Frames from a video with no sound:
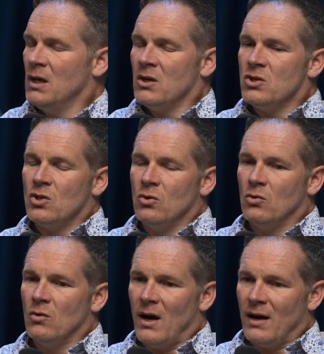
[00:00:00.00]

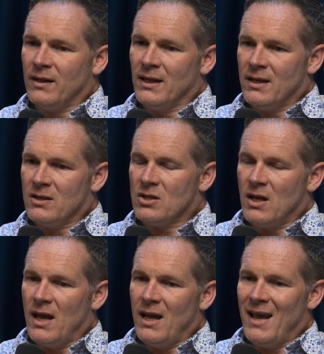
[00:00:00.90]
So I think it
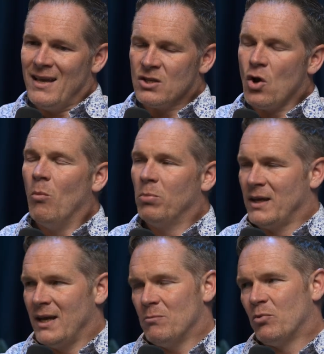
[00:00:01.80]
is
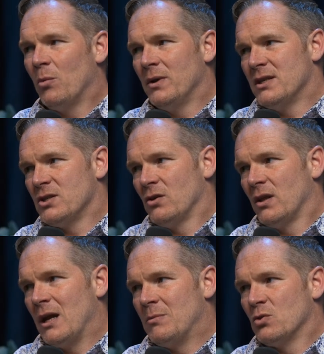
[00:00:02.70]
complicated. It probably needs
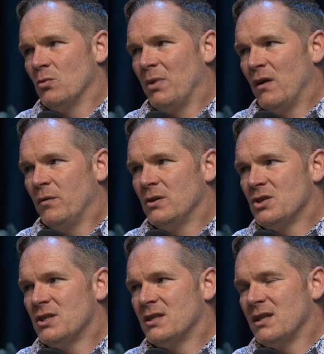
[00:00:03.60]
another episode, but if we
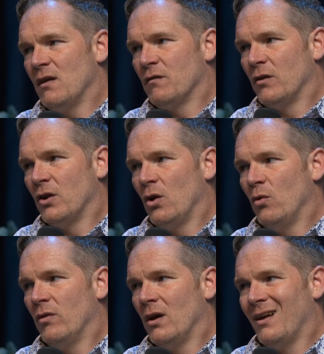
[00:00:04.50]
just state for now
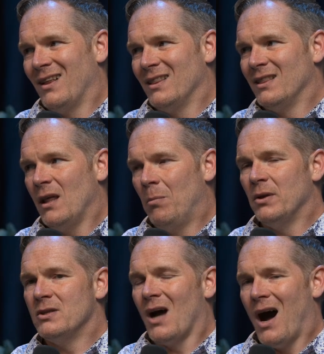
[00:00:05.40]
that
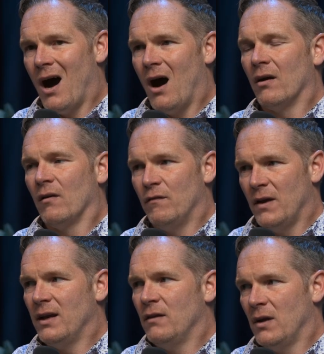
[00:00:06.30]
lipids are
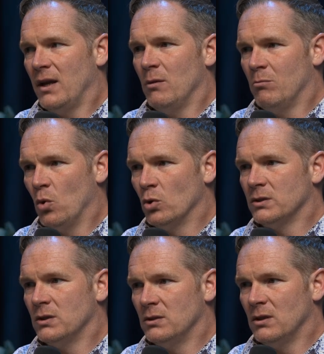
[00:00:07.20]
very, very
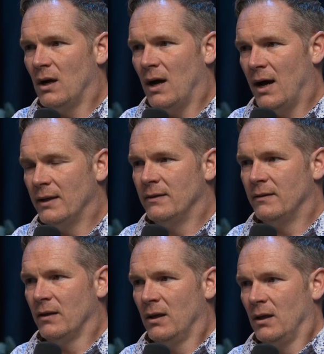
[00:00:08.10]
important,
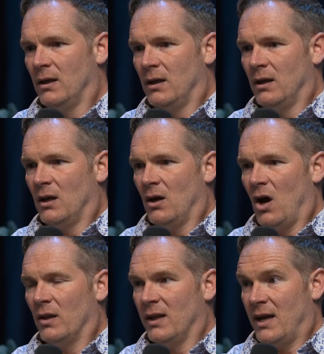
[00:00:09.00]
and
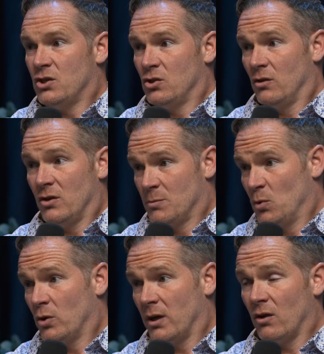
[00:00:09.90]
unless you're the
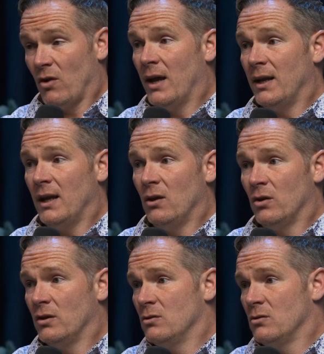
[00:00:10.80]
smoking granny who
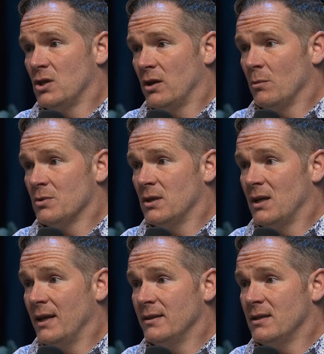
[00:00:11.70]
can do chin-ups at
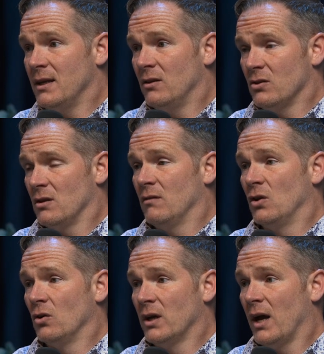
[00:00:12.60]
90 and doesn't have
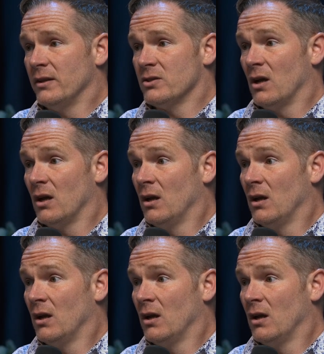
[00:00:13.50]
lung cancer,